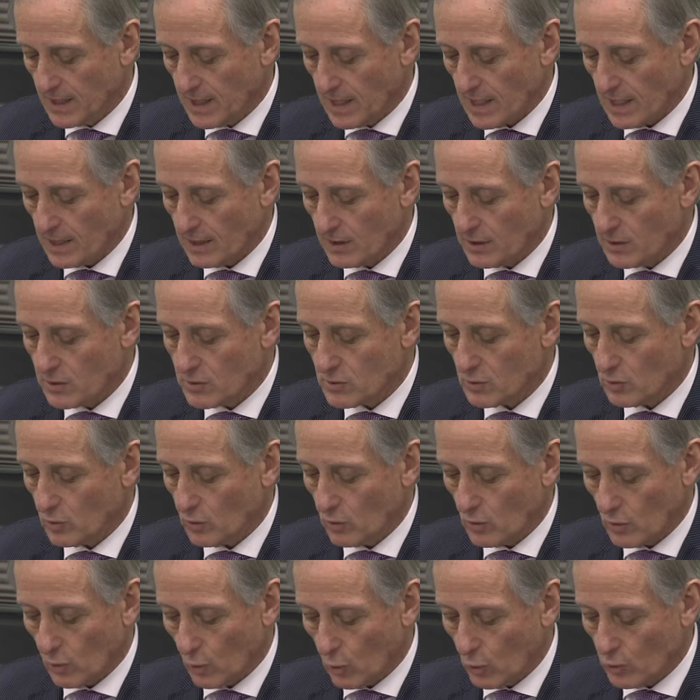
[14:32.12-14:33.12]
And it is
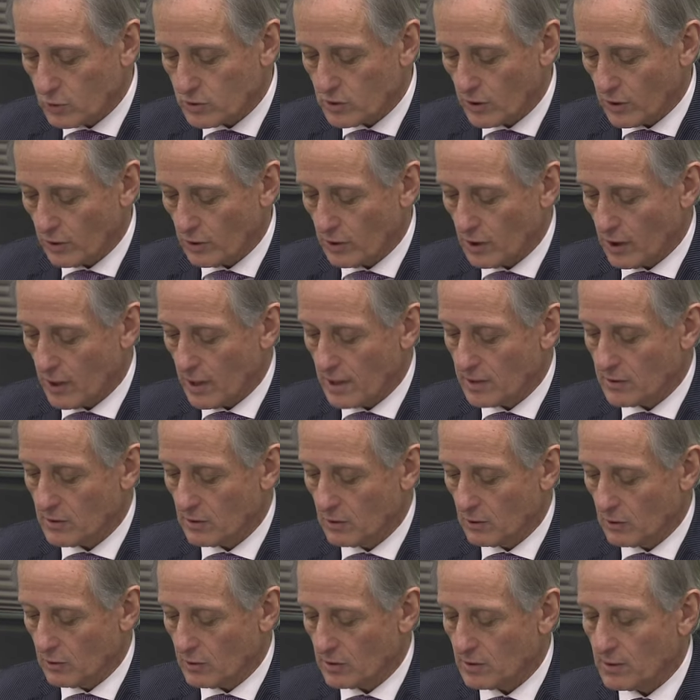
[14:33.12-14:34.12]
also going to
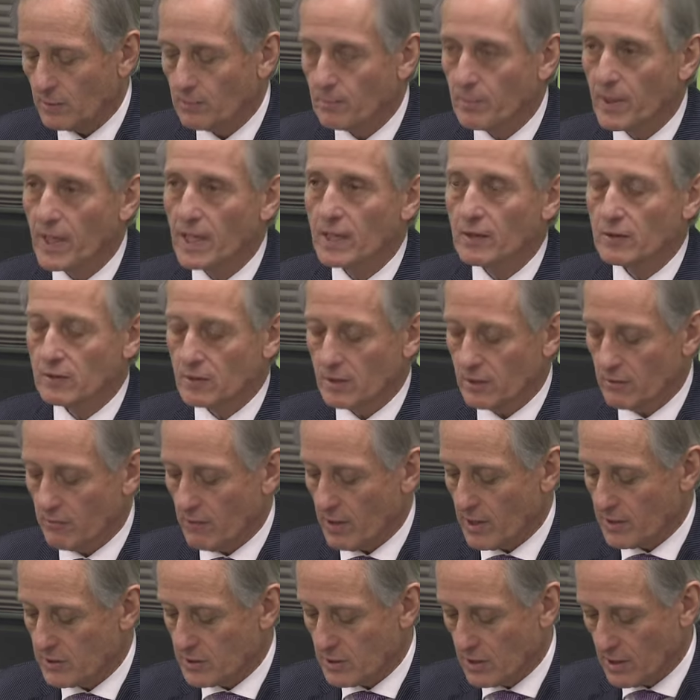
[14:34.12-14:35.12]
look at the penalty
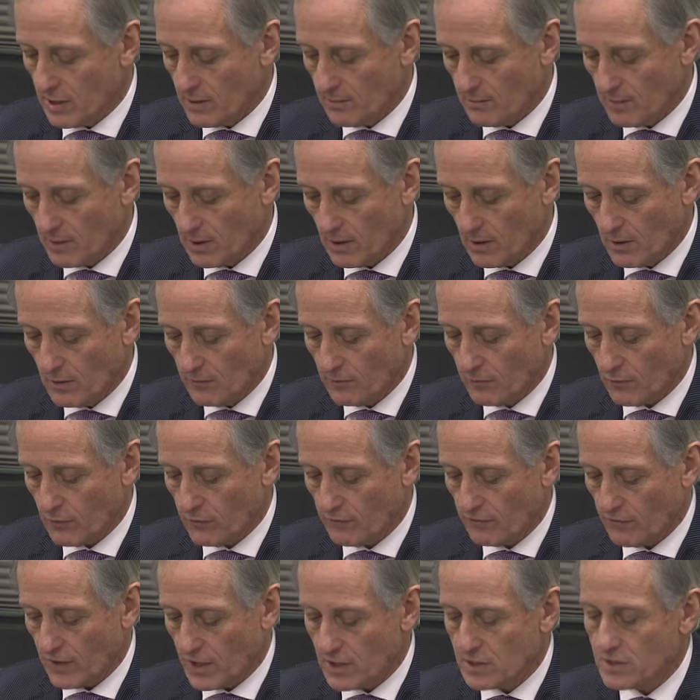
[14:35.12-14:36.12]
regime for
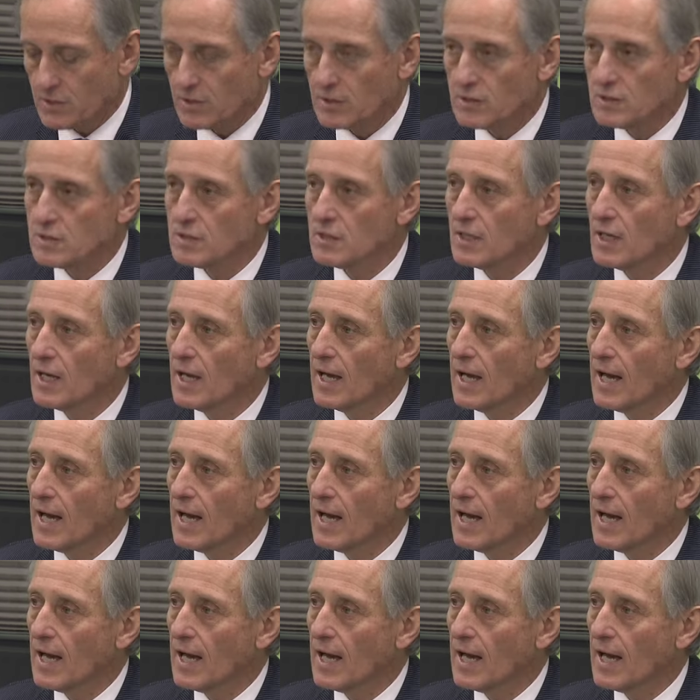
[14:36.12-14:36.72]
offences